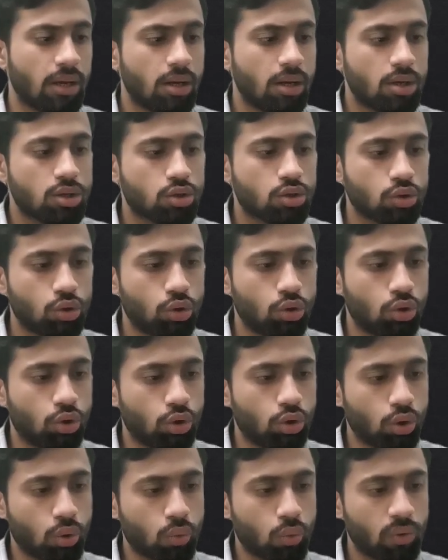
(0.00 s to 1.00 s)

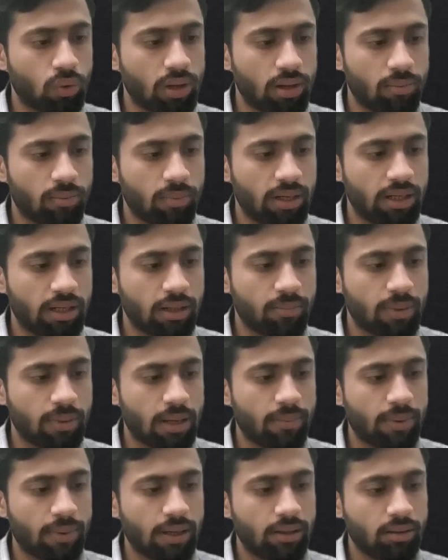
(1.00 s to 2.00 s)
So 12 multiplied
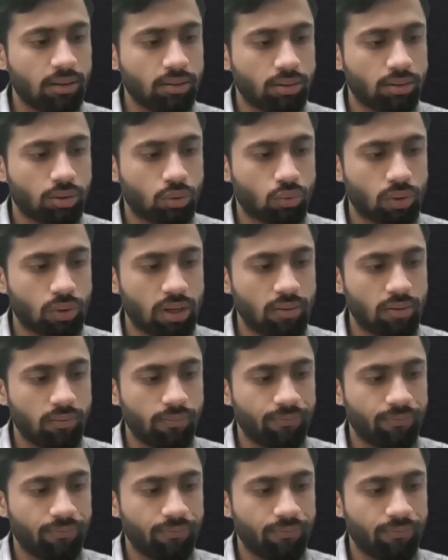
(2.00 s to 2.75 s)
by 12,